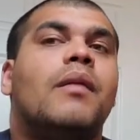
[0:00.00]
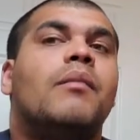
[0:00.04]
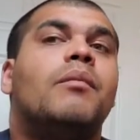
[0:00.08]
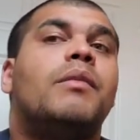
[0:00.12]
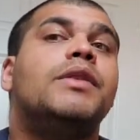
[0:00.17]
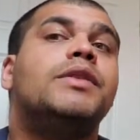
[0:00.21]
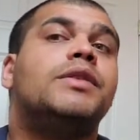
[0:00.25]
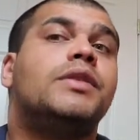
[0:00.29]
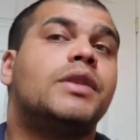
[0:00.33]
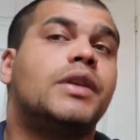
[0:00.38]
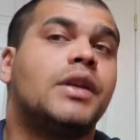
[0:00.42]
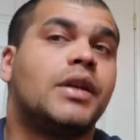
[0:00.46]

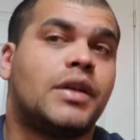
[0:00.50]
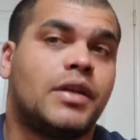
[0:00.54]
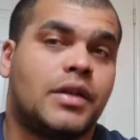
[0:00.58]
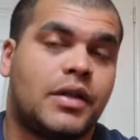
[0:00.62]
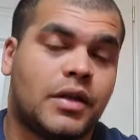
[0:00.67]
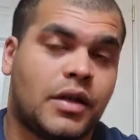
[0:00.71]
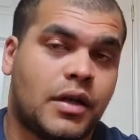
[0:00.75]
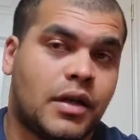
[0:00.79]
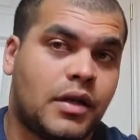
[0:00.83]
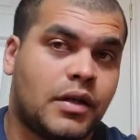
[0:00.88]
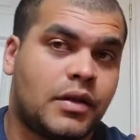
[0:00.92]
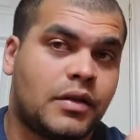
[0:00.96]
but you get it
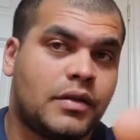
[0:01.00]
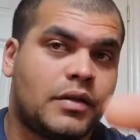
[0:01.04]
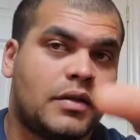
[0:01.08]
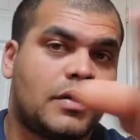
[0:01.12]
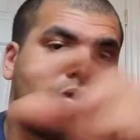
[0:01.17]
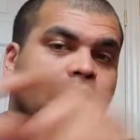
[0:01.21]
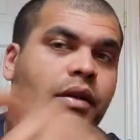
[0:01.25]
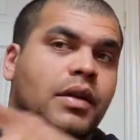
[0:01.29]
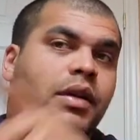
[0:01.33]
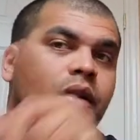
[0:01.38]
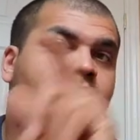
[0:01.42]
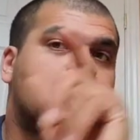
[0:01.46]
all.
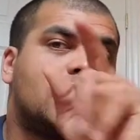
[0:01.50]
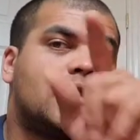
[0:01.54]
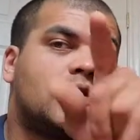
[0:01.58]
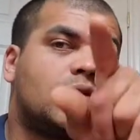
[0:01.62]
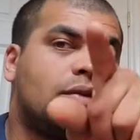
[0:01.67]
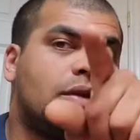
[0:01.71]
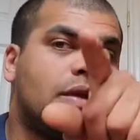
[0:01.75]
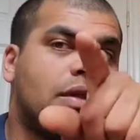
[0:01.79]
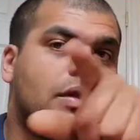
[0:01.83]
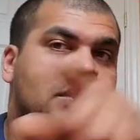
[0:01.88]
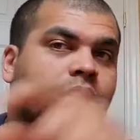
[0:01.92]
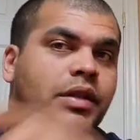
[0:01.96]

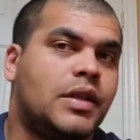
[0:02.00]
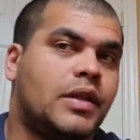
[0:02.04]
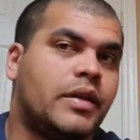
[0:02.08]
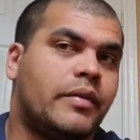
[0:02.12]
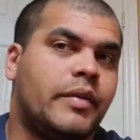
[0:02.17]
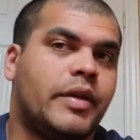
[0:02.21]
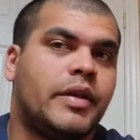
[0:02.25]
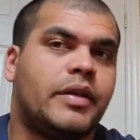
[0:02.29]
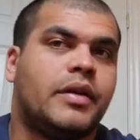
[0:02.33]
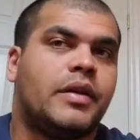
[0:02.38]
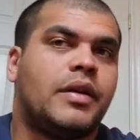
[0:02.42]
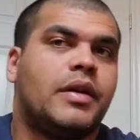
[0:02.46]
Sweet
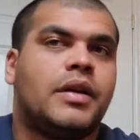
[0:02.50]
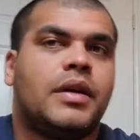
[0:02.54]
cinnamon.